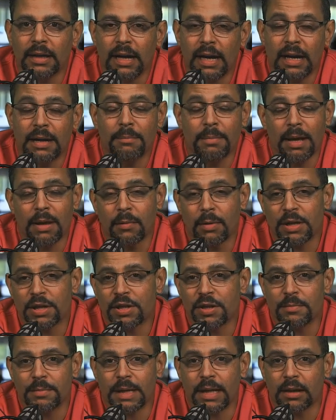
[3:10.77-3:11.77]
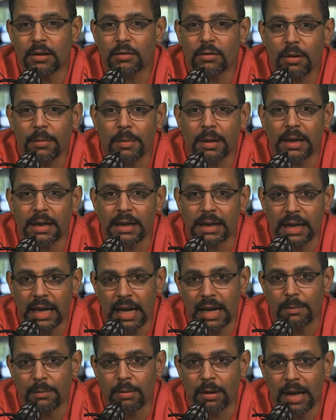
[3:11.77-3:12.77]
And by the way, shouldn't be held criminally
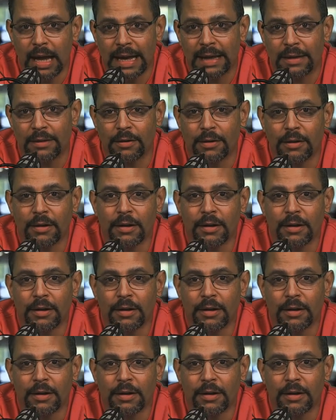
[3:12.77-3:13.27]
liable either.